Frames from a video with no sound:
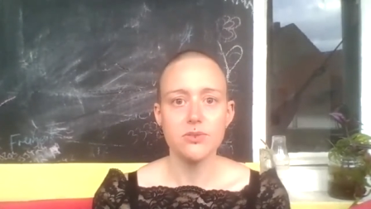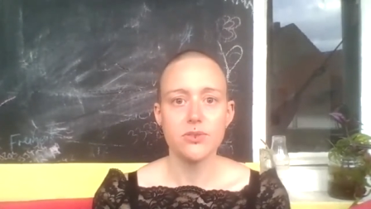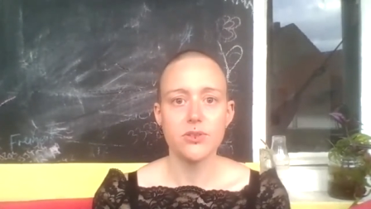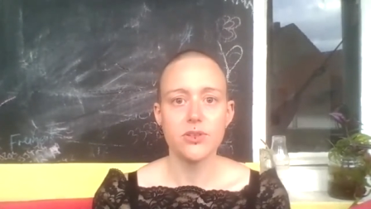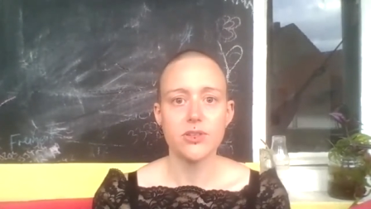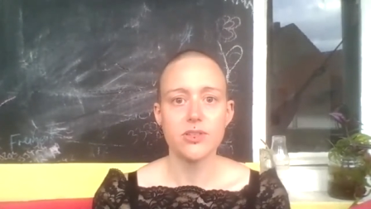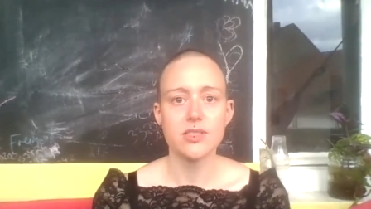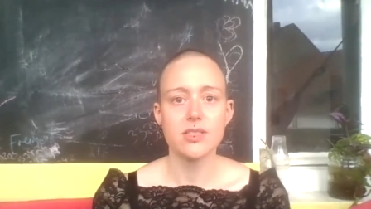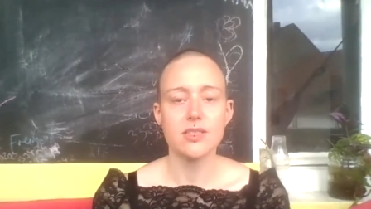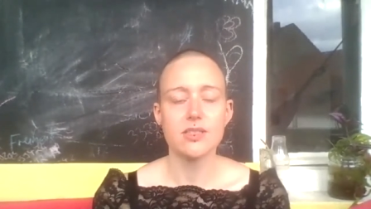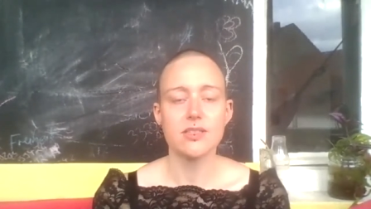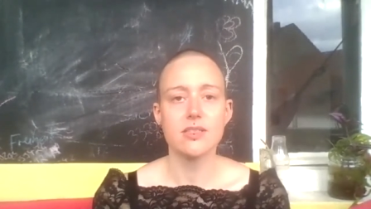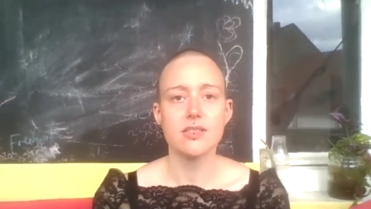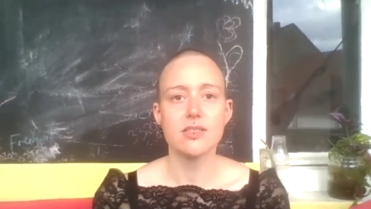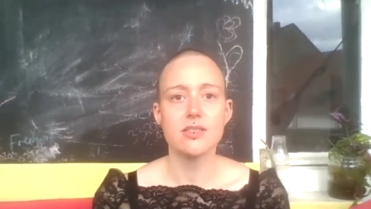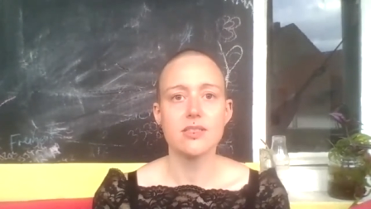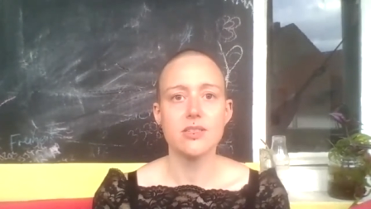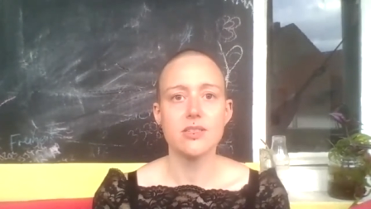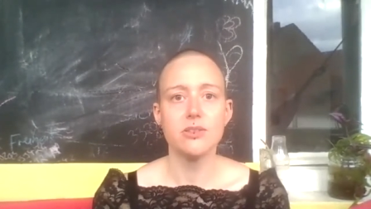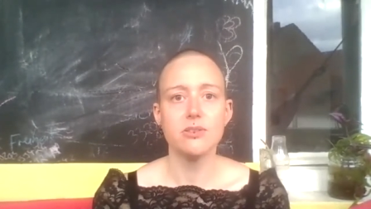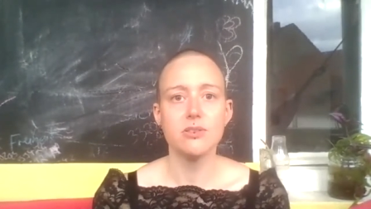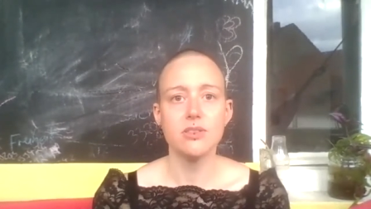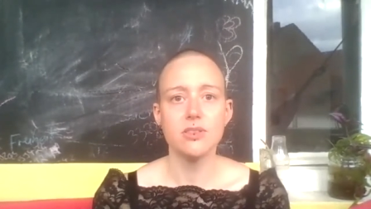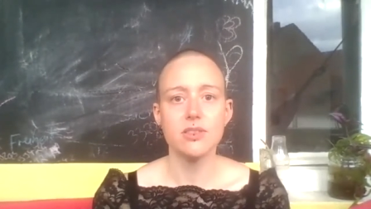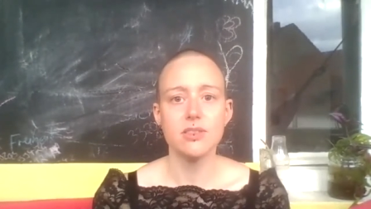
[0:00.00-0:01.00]
first as a
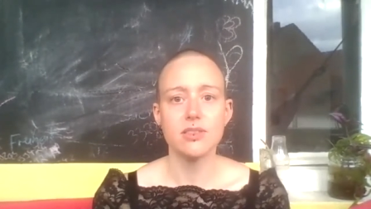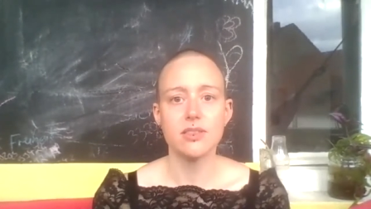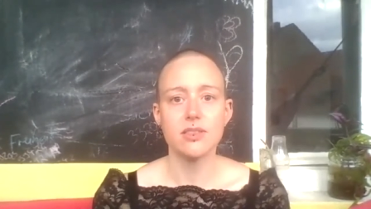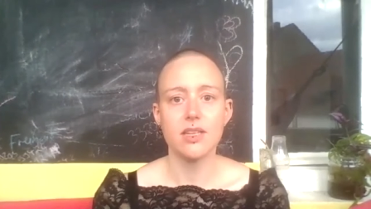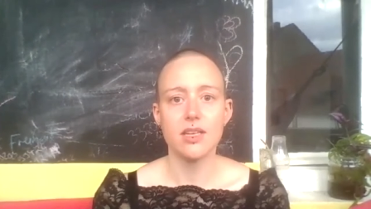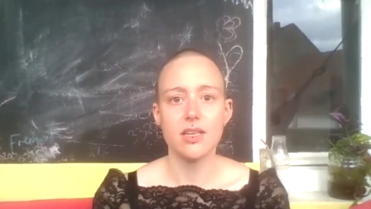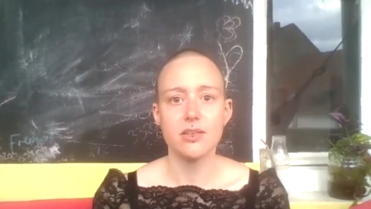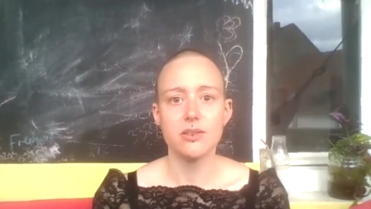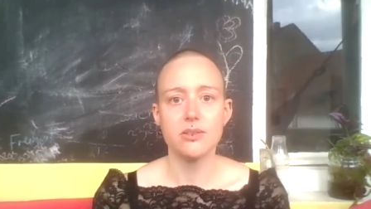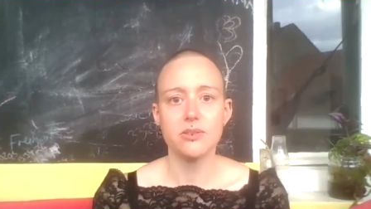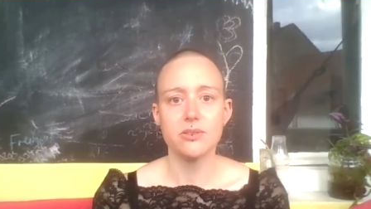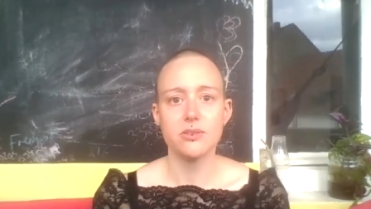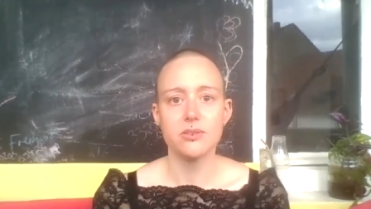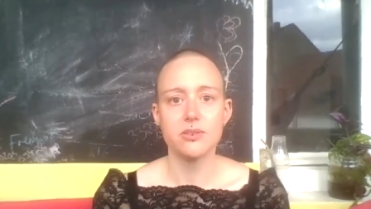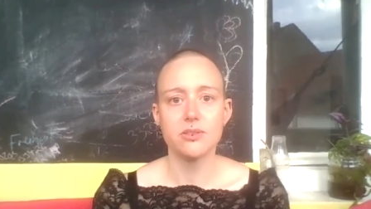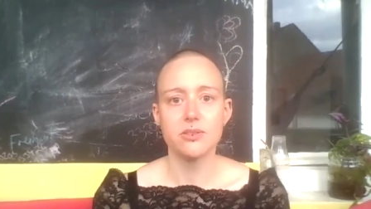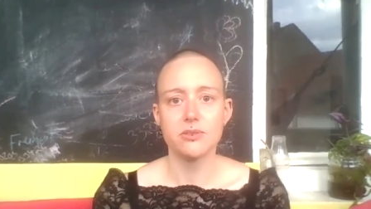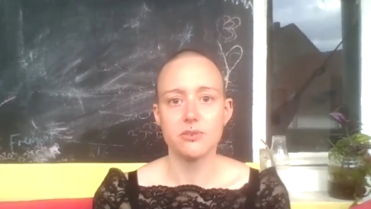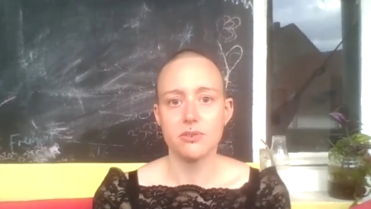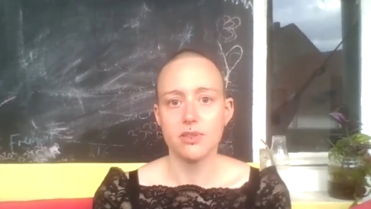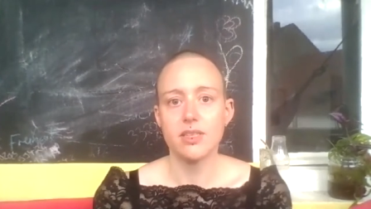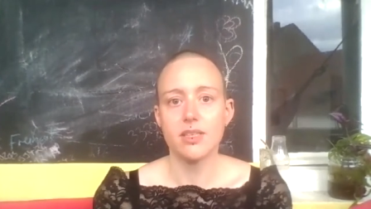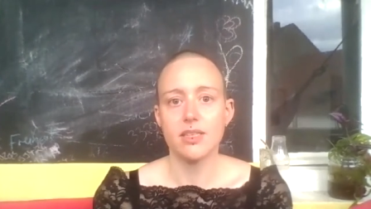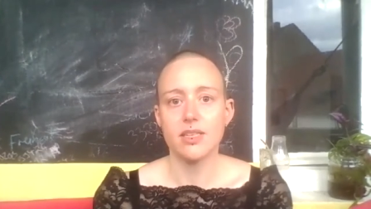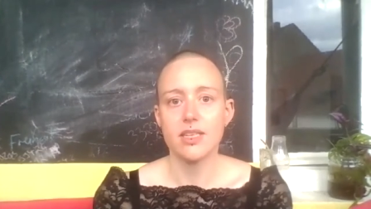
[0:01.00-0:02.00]
student, now
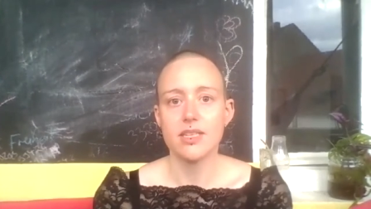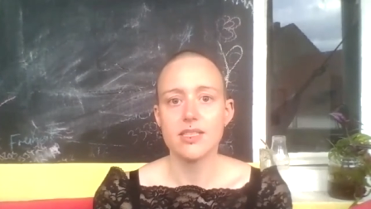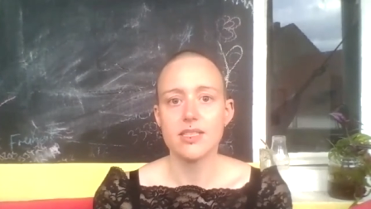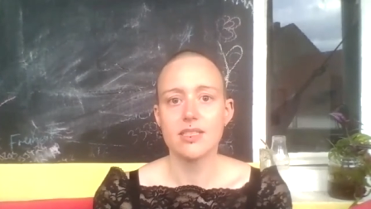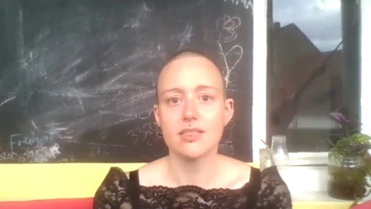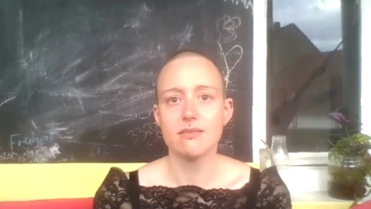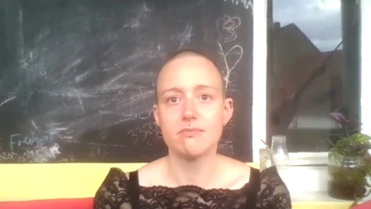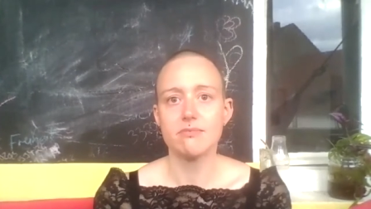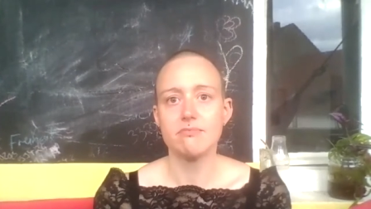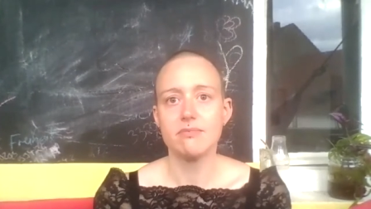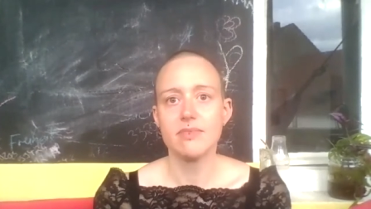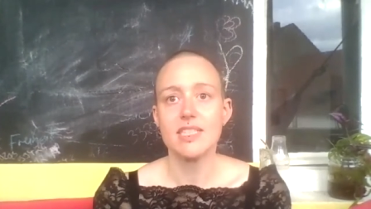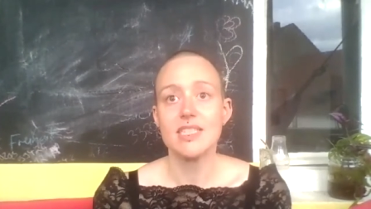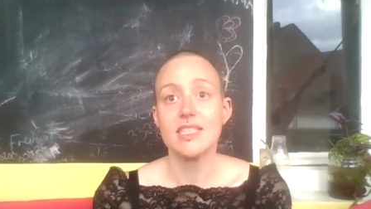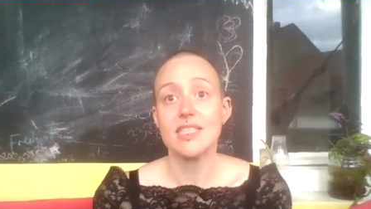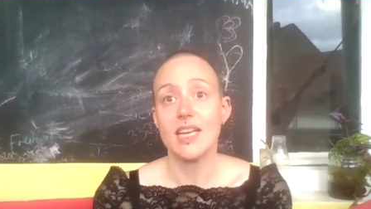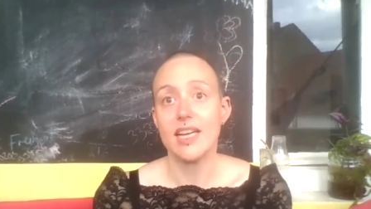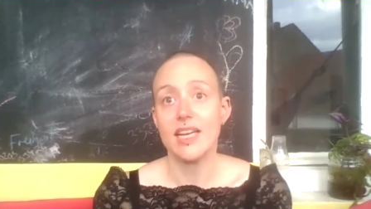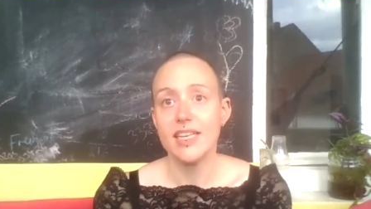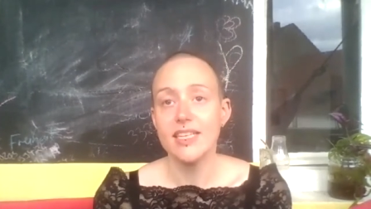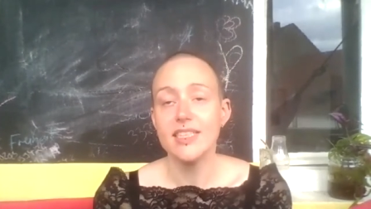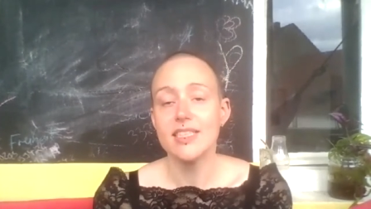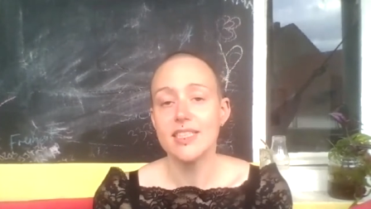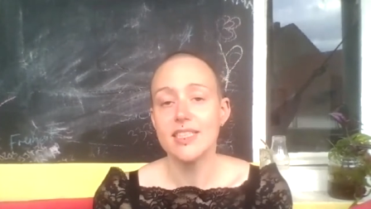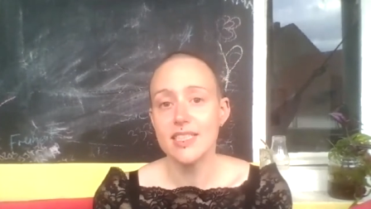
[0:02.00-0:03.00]
really as a
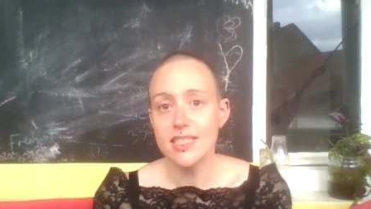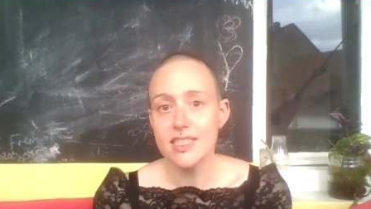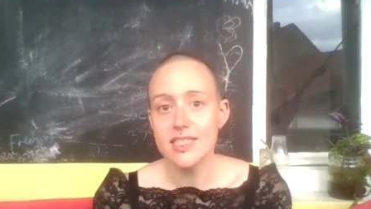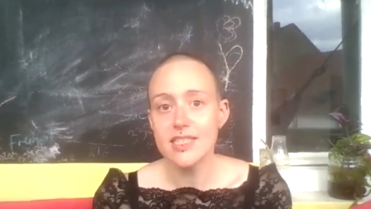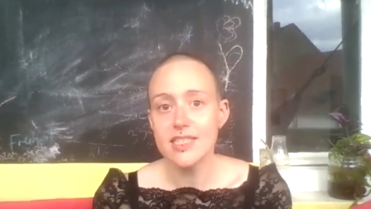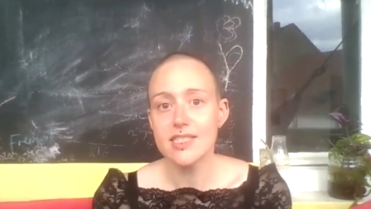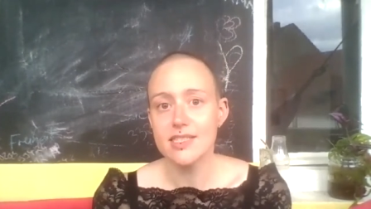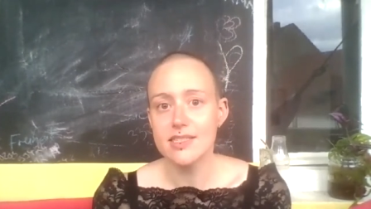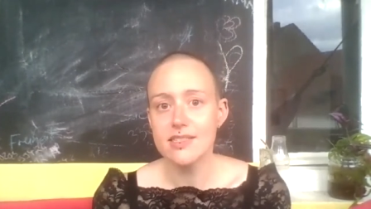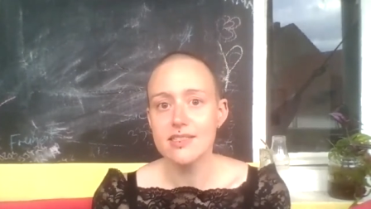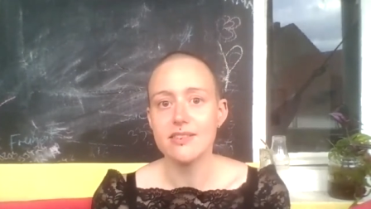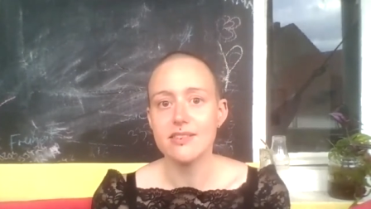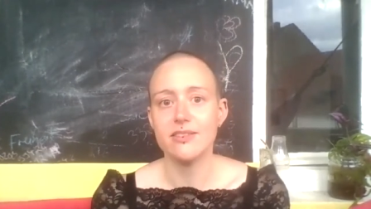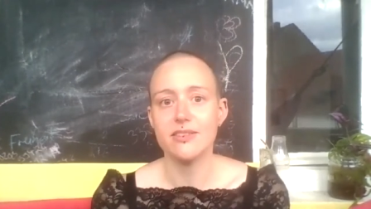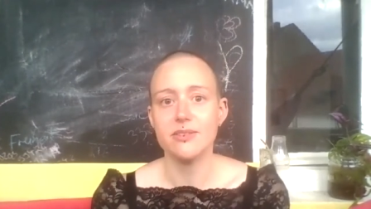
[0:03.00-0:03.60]
scientist.